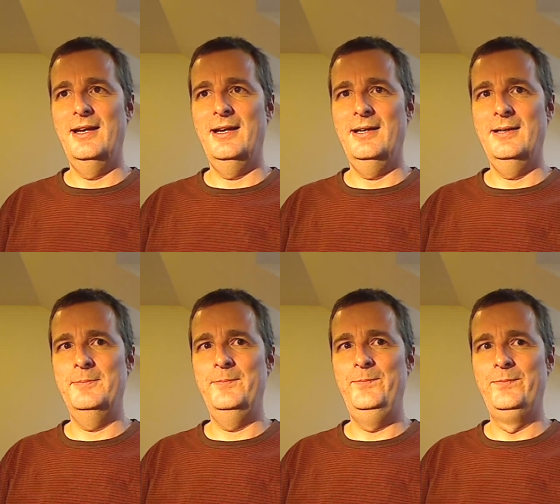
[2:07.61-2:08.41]

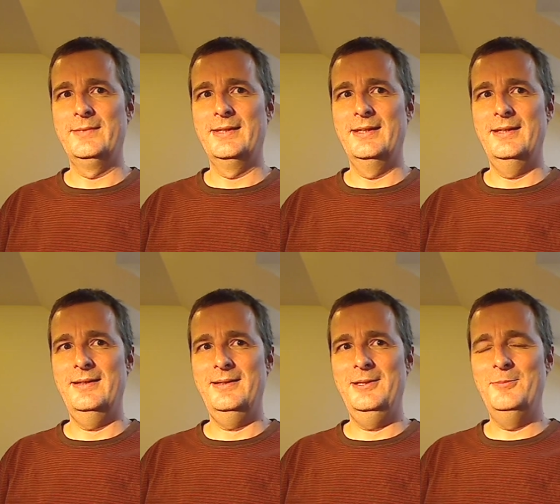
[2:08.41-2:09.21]

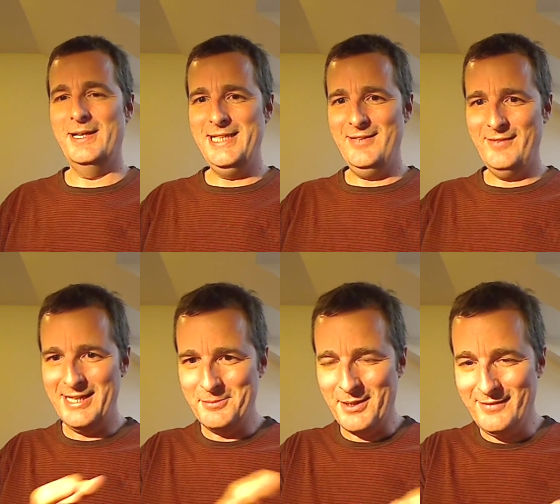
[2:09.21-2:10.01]
You might even
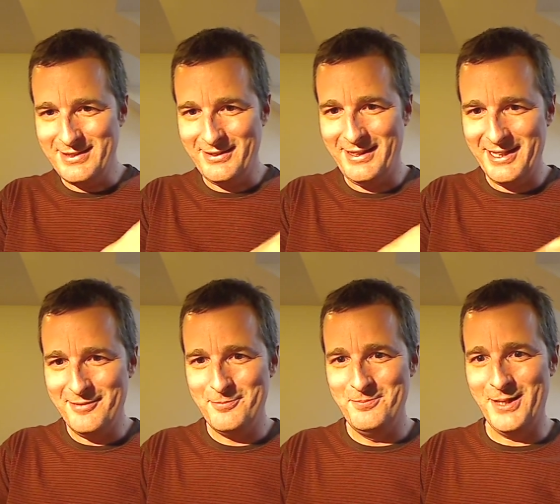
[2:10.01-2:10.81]
end up having to look in
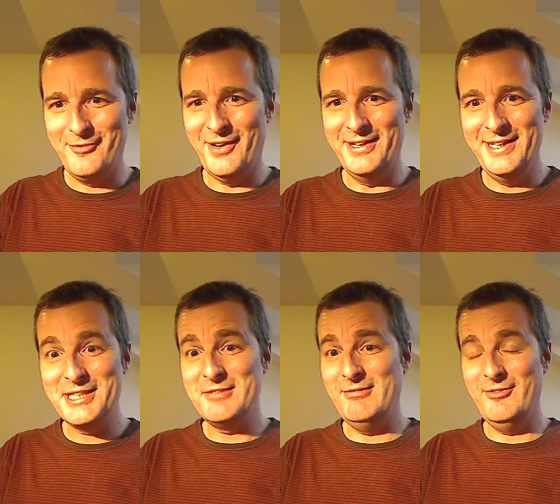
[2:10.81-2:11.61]
a big fat
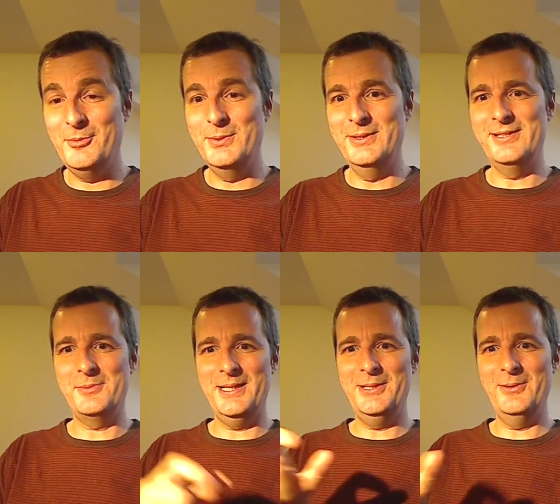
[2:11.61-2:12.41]
dictionary for
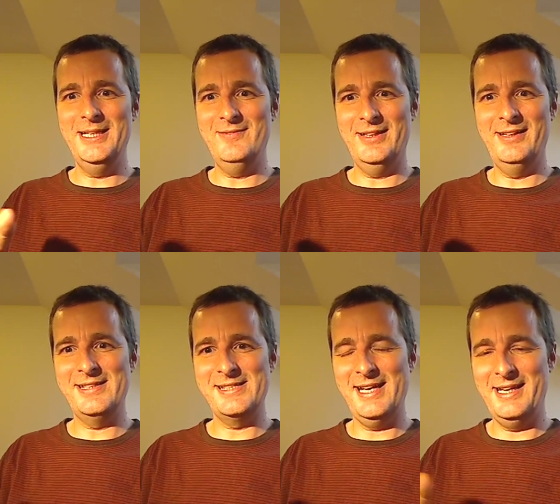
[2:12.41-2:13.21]
words where you don't even
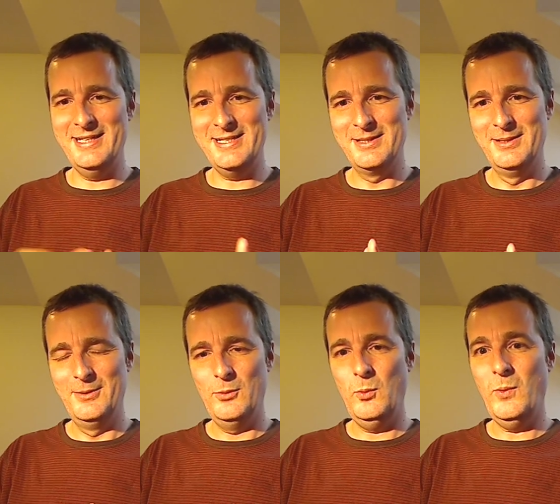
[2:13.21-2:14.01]
understand
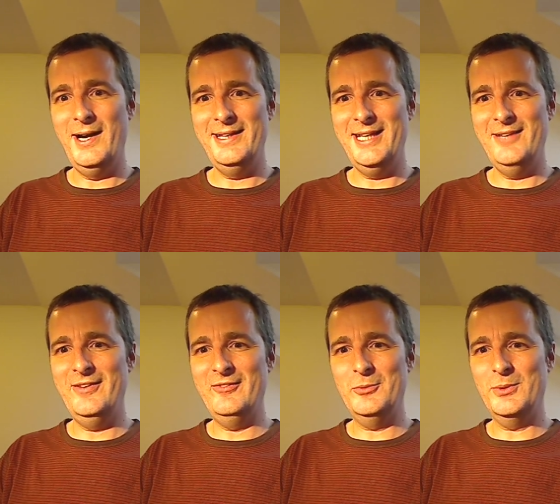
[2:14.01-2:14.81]
why they've
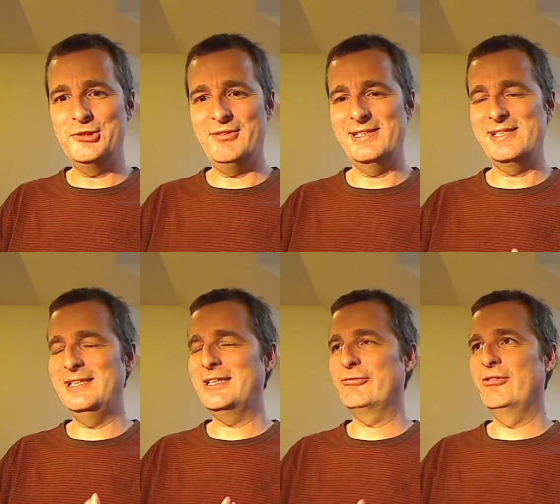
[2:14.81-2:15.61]
given one
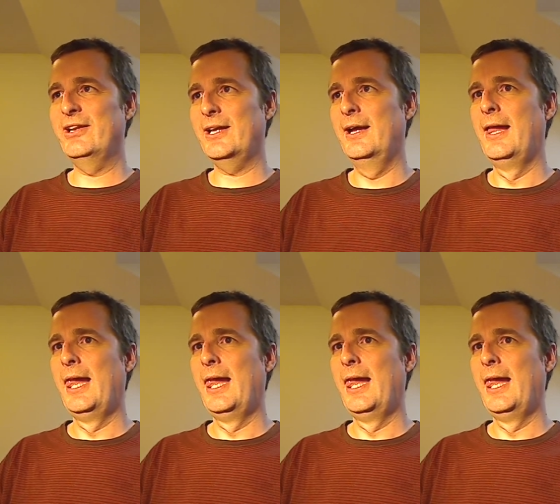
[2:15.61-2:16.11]
translation for another.